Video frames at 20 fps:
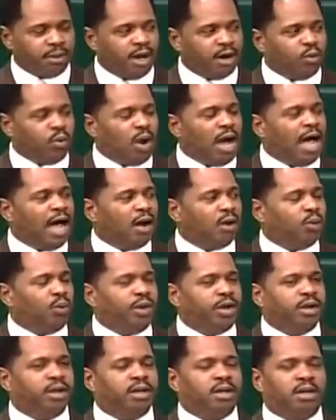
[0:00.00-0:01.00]
But while
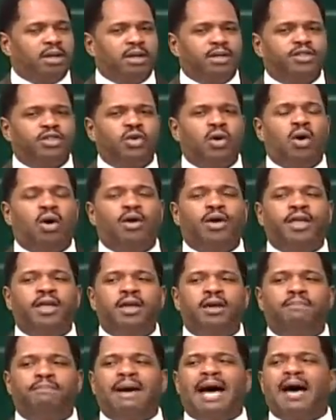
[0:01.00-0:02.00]
we are
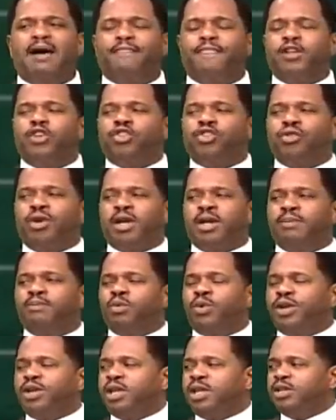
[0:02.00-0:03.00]
talking about the
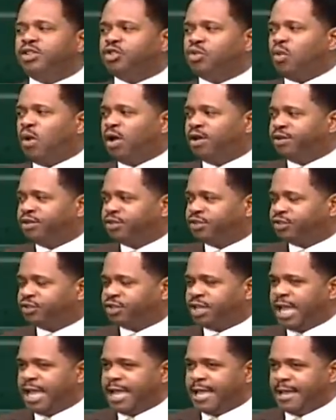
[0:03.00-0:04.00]
dream, we need to
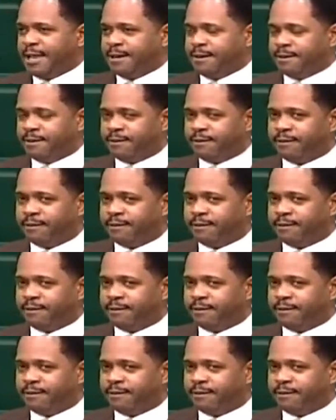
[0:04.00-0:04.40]
understand